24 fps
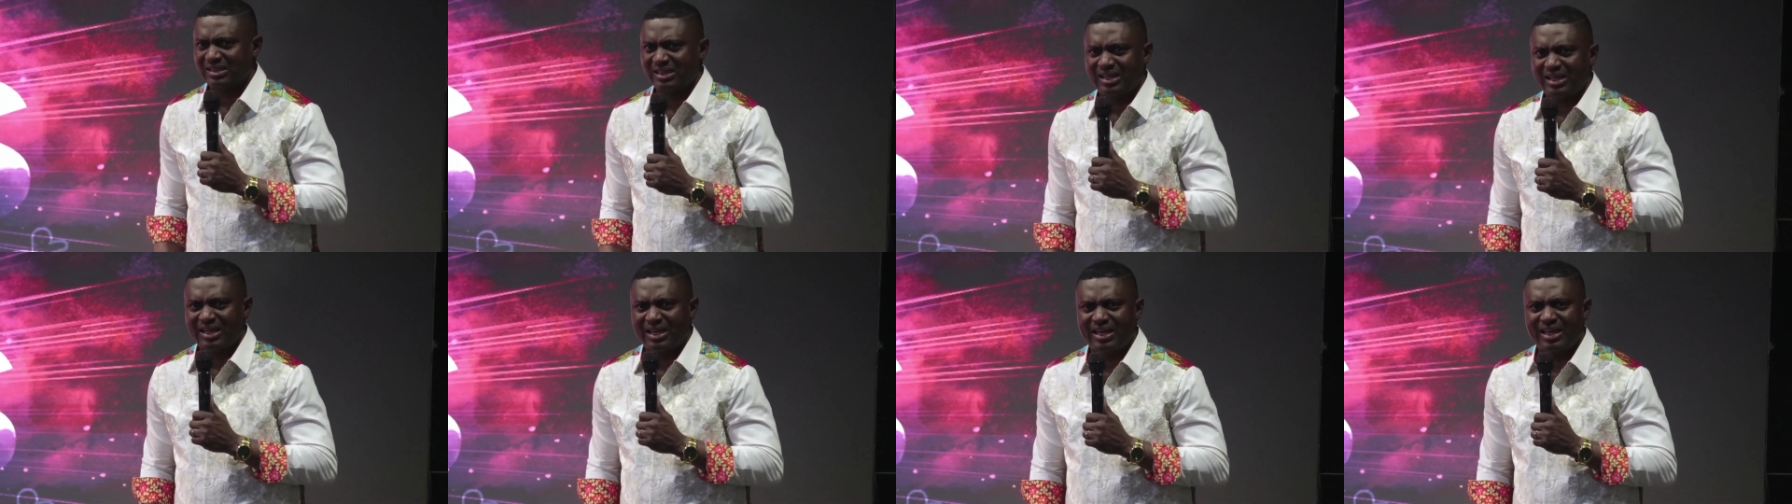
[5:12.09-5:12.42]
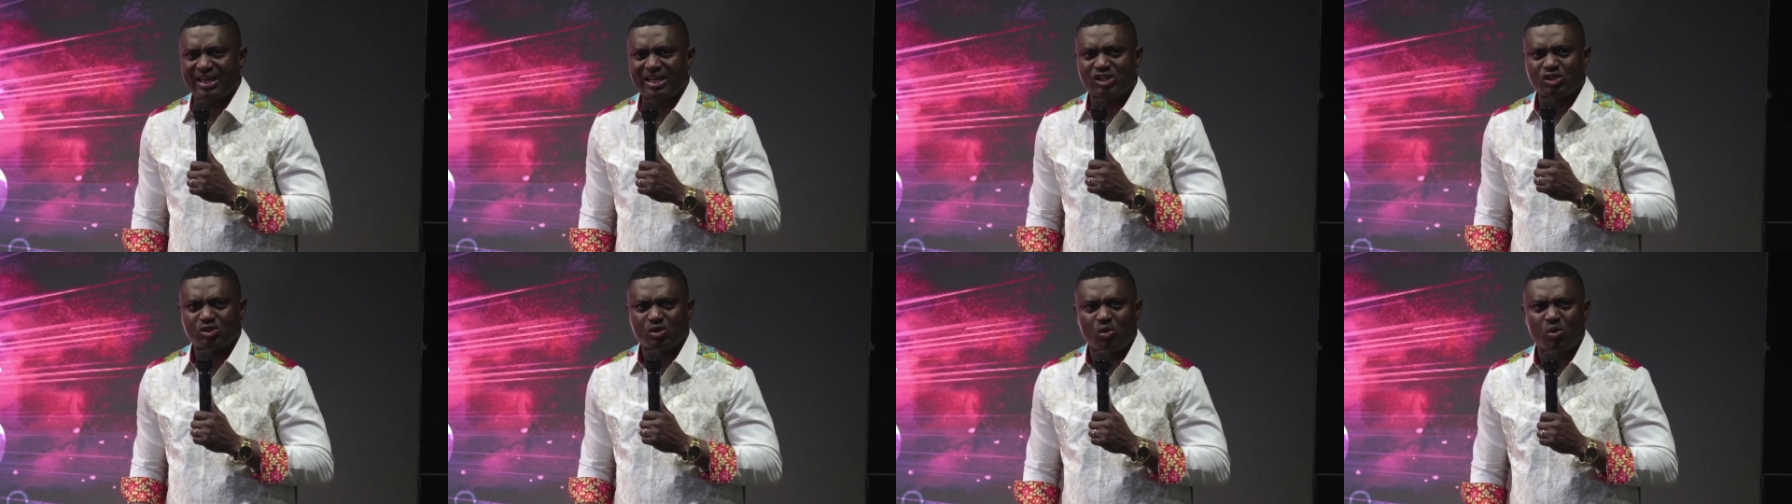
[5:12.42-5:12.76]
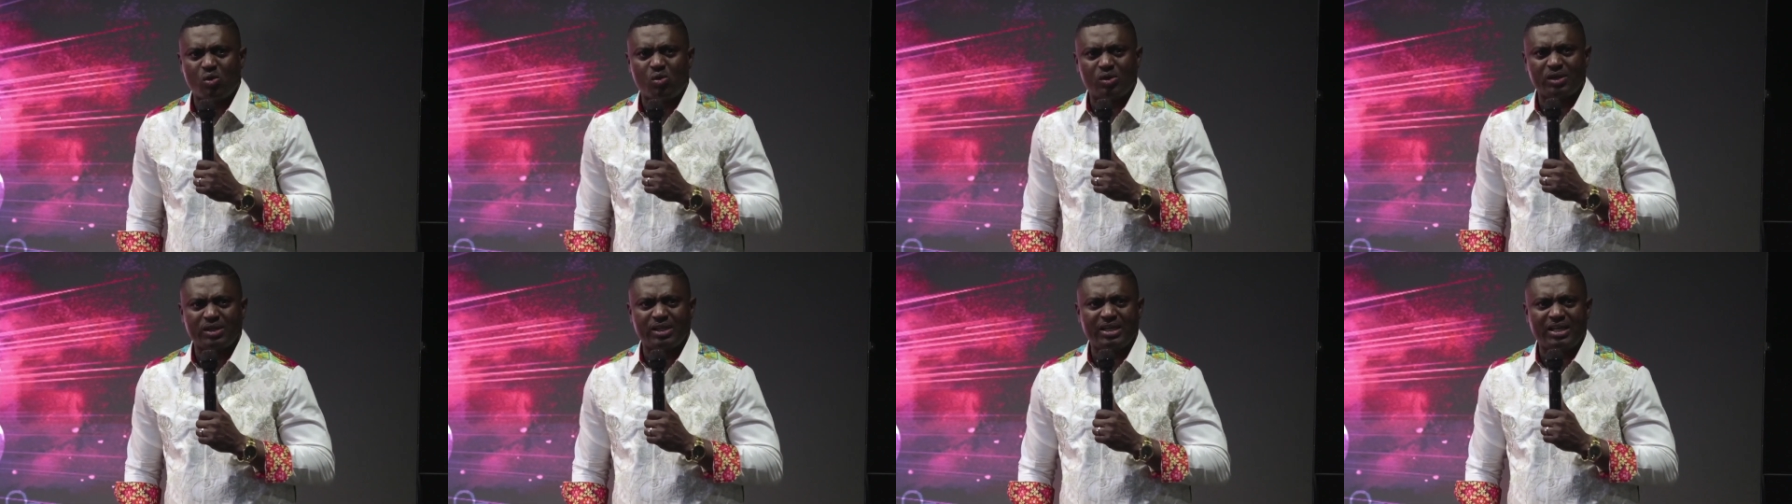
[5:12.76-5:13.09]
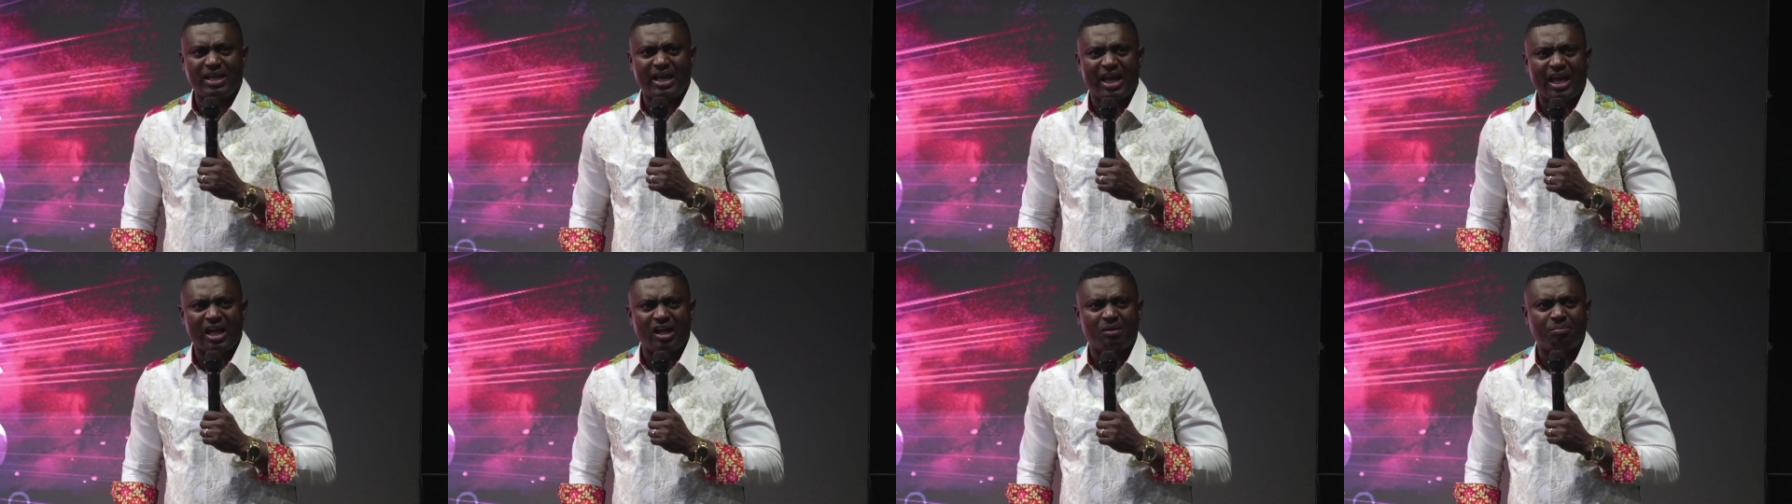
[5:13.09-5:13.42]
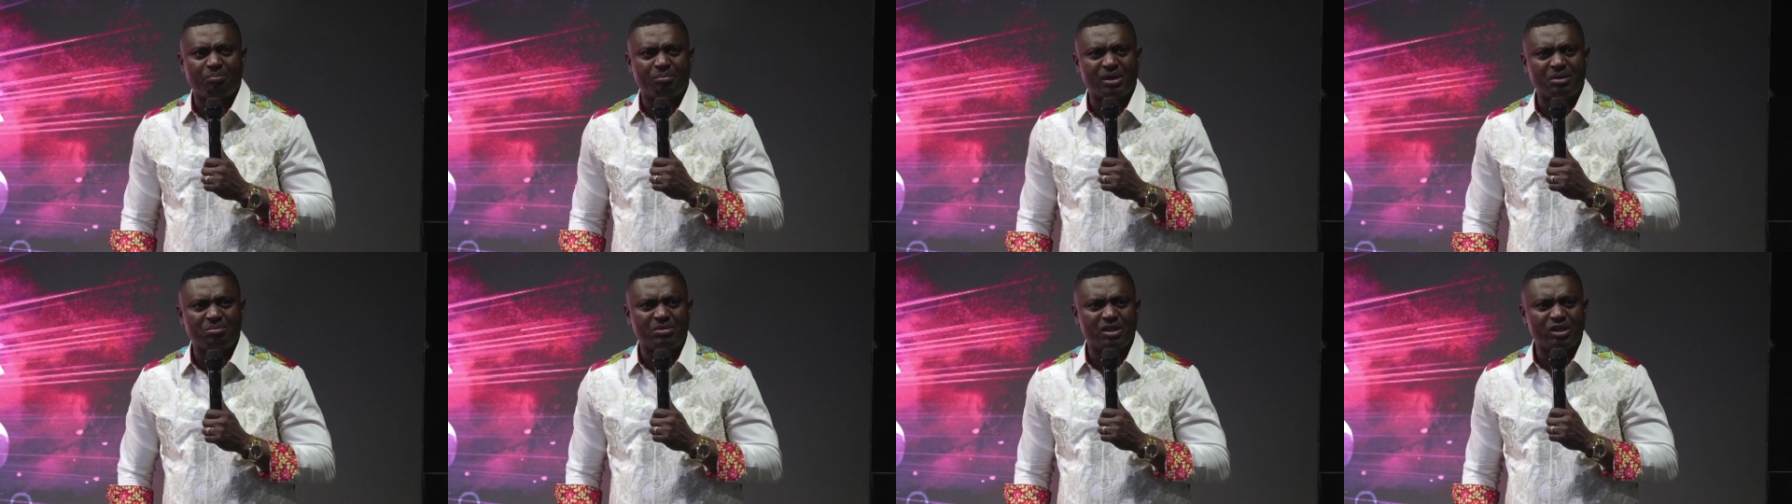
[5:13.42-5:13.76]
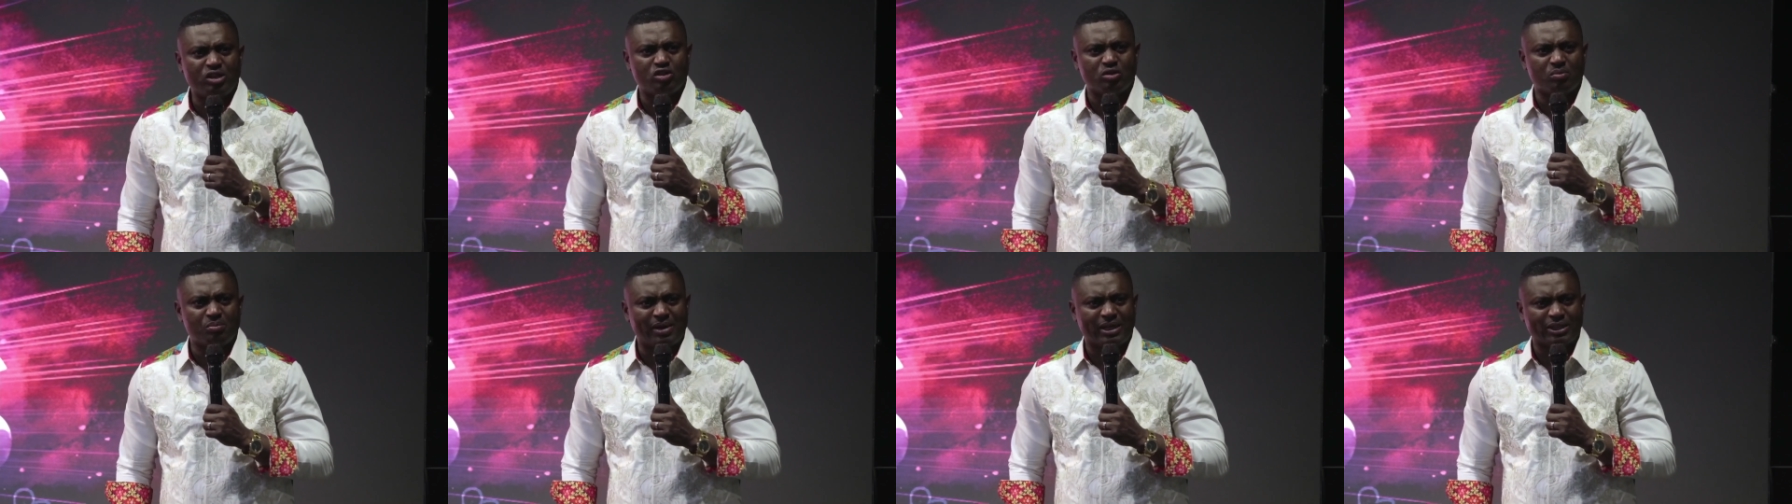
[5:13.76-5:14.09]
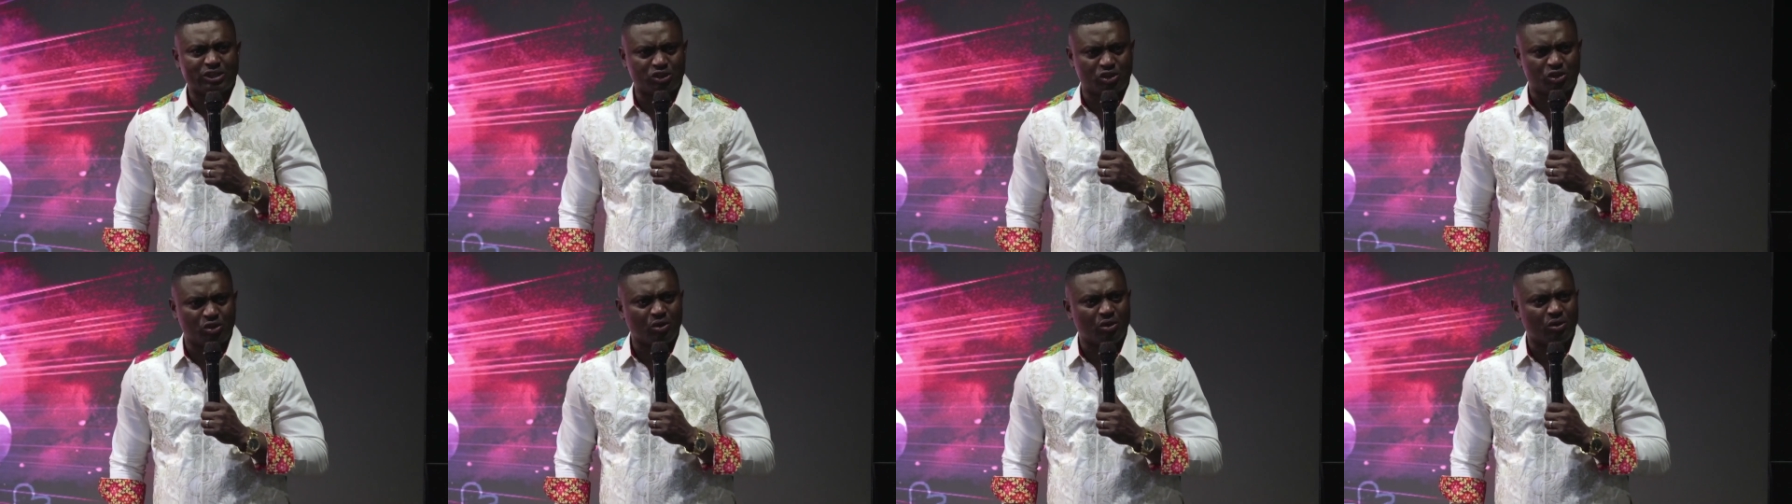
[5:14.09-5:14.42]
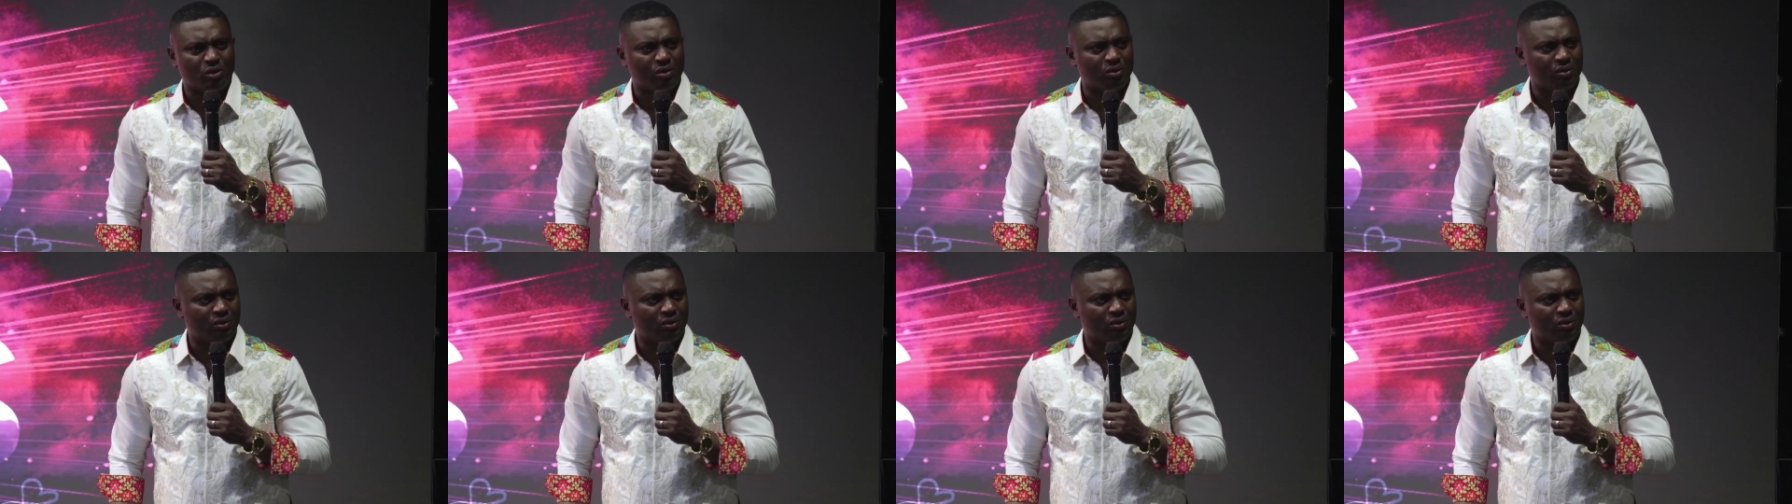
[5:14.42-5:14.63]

He's only helping me to mature.